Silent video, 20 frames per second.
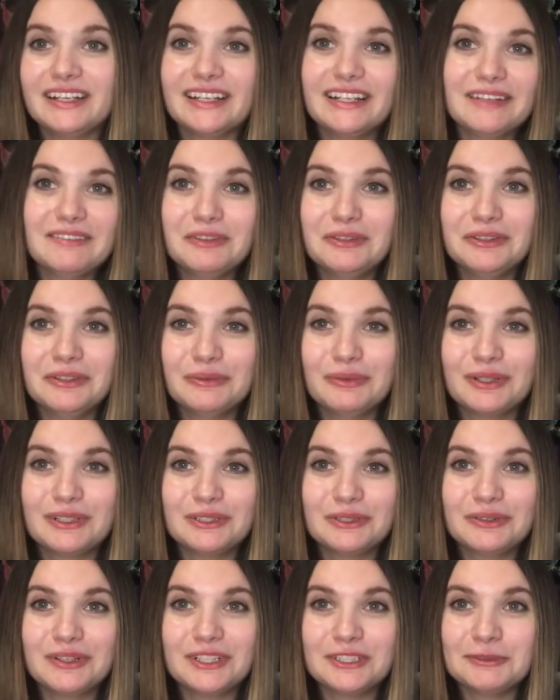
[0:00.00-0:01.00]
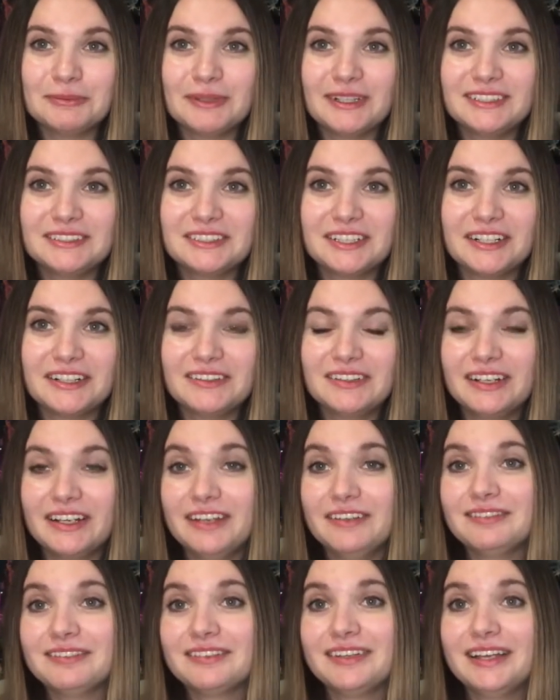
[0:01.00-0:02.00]
I never really wanted to rush my entire
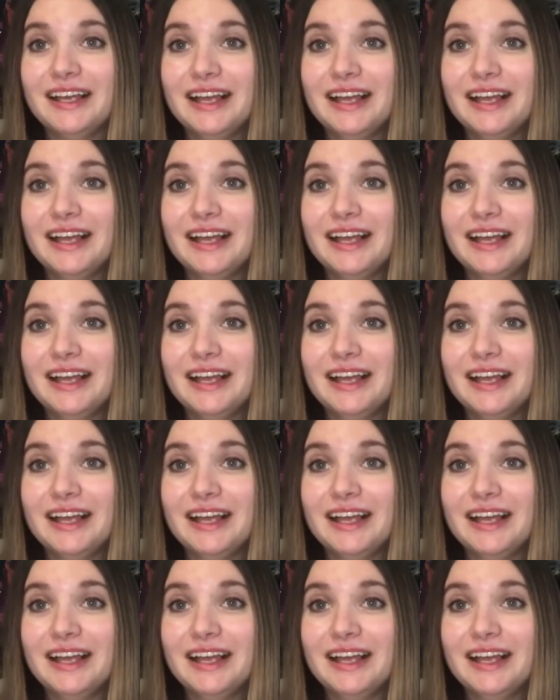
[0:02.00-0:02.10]
life.